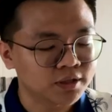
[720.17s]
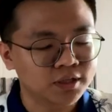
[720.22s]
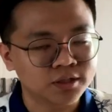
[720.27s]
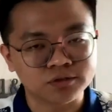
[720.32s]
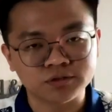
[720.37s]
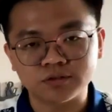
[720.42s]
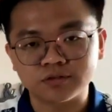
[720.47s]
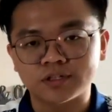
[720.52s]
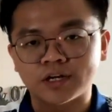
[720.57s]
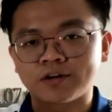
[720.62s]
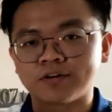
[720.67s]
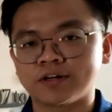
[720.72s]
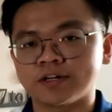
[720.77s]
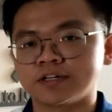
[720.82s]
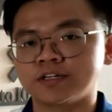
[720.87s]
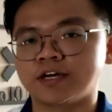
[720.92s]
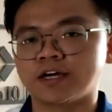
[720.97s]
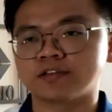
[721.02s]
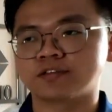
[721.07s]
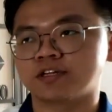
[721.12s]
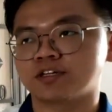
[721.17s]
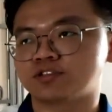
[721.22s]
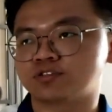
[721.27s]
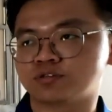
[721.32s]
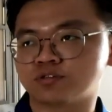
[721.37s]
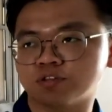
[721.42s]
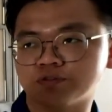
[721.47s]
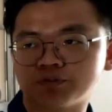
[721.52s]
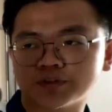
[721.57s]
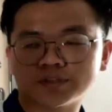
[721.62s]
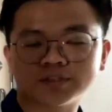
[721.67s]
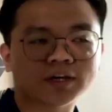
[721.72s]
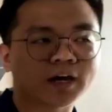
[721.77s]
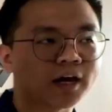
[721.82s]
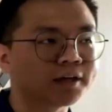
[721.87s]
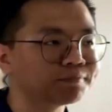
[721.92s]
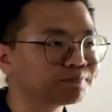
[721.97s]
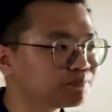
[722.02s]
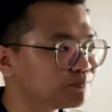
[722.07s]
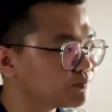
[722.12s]
is not directly attached to the facade.
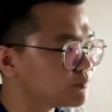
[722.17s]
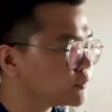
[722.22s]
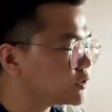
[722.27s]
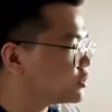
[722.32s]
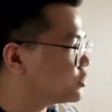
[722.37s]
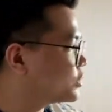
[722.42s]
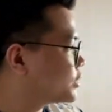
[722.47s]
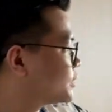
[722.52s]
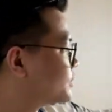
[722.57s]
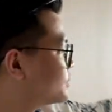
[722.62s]
So you can